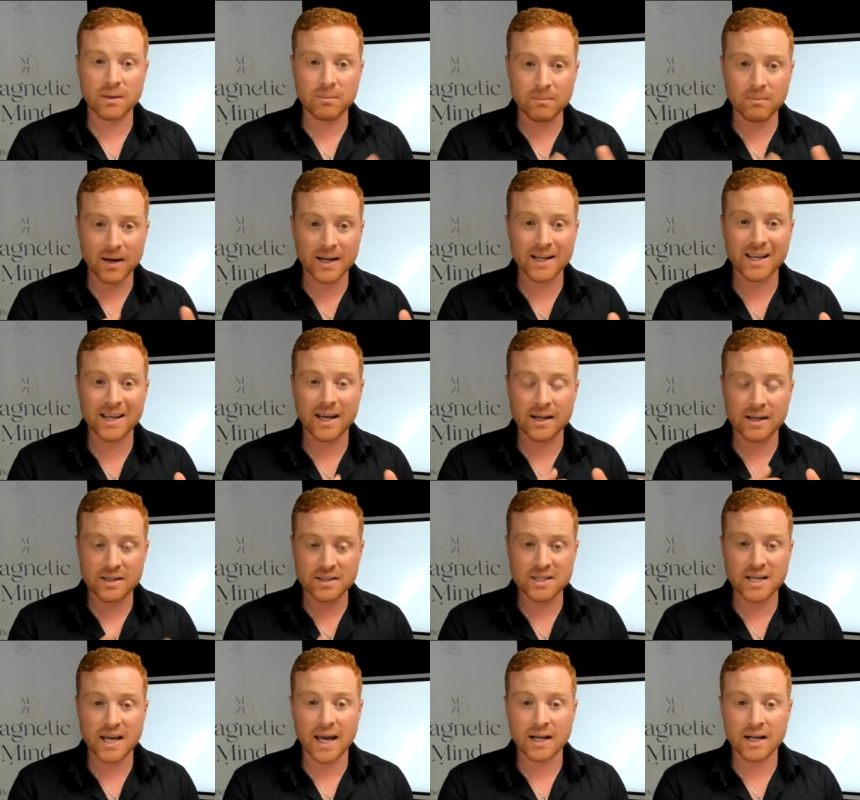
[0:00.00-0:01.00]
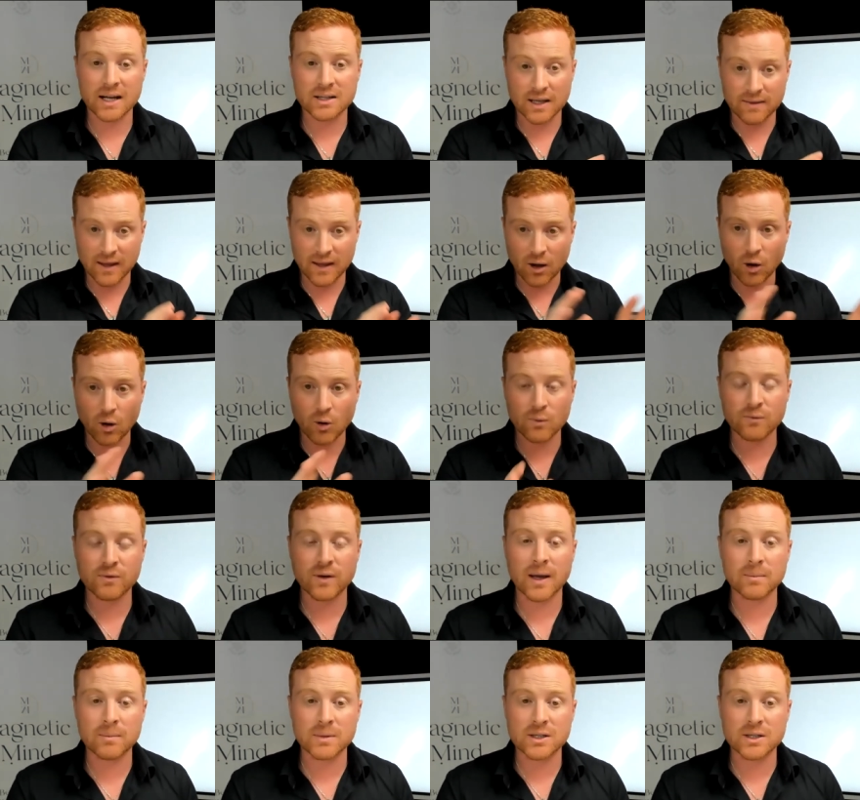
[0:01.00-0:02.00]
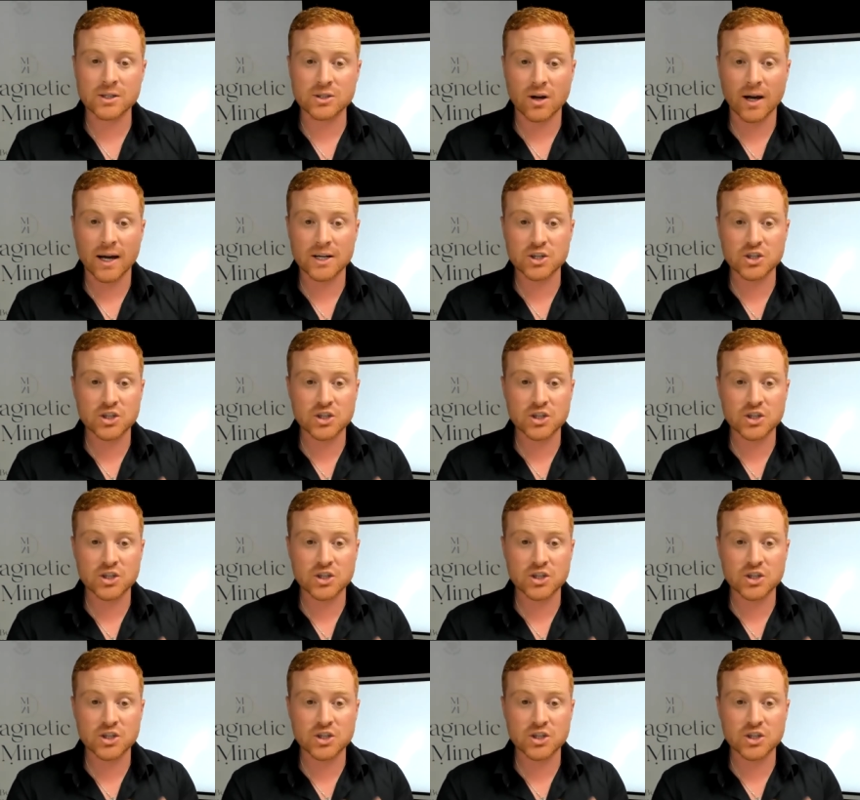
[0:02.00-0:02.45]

money and attacked, and that whole family died.